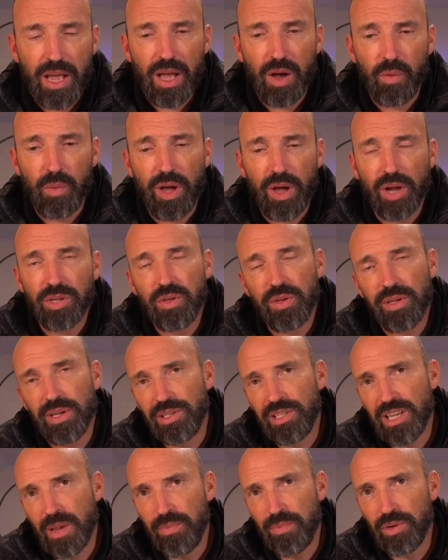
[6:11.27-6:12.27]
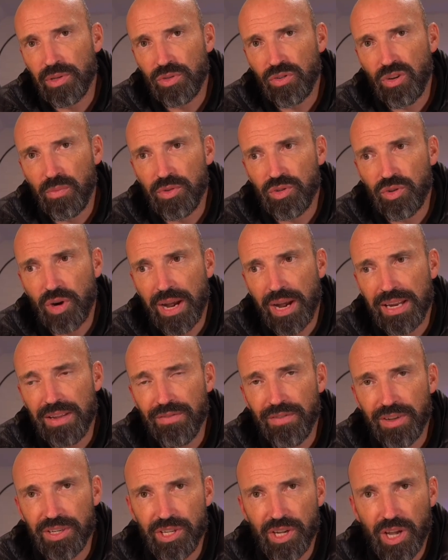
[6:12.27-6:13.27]
We are doing a separate swim training
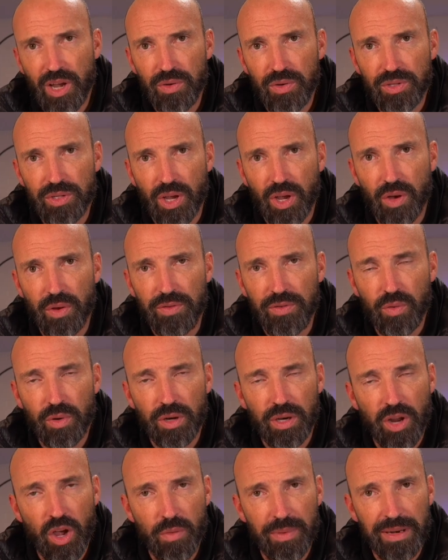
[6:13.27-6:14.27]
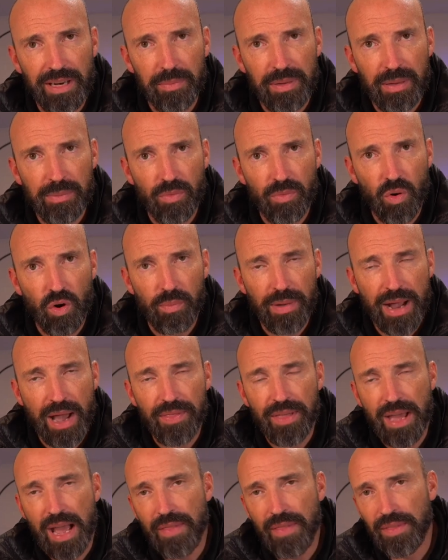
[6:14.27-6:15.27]
video, so if you want to know a little bit more about
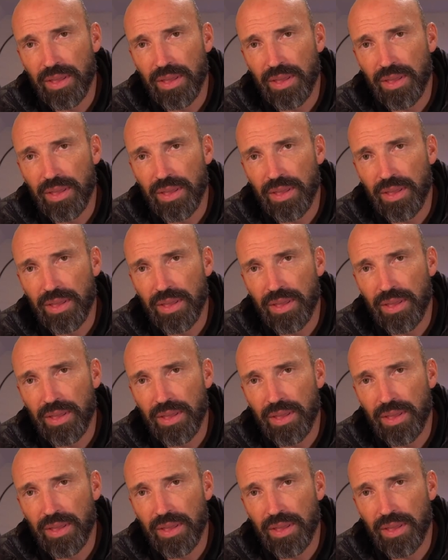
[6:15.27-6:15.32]
that,